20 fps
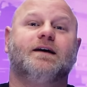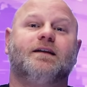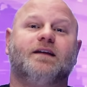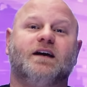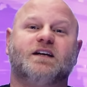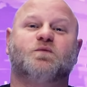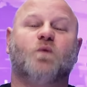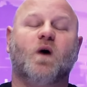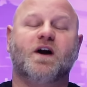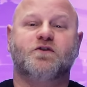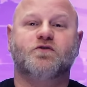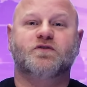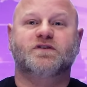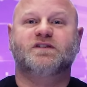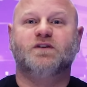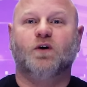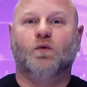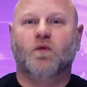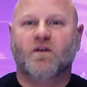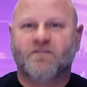That's why you're
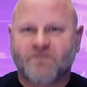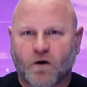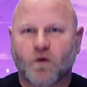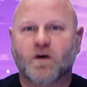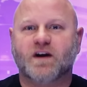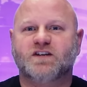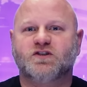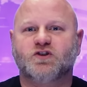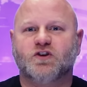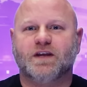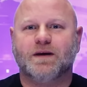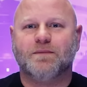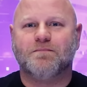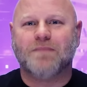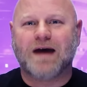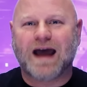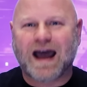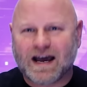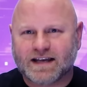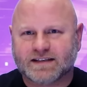still referring to
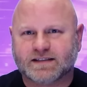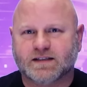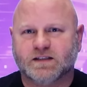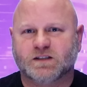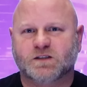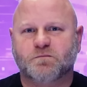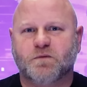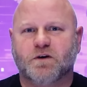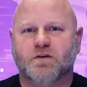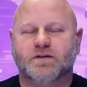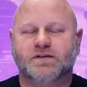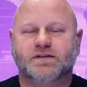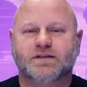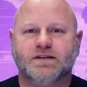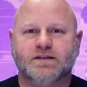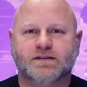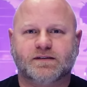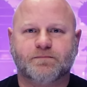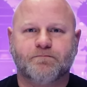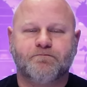them as
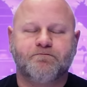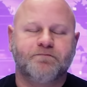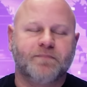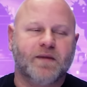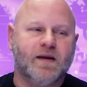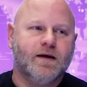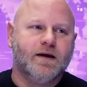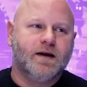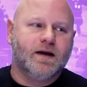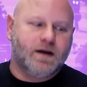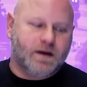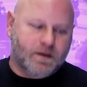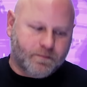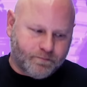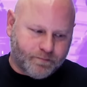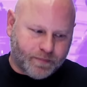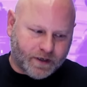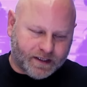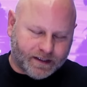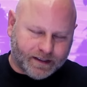conspiracies.
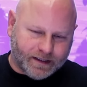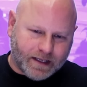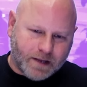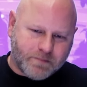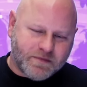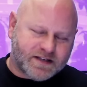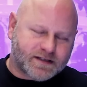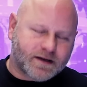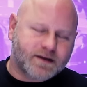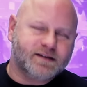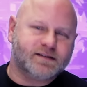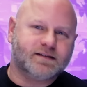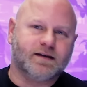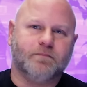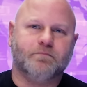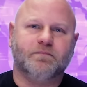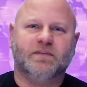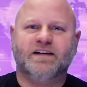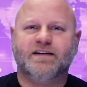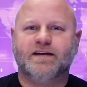But let me tell you
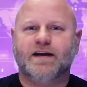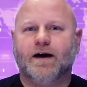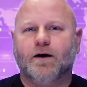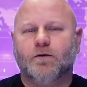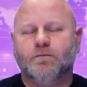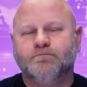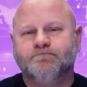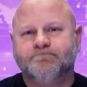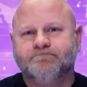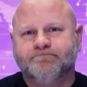something, Lindell.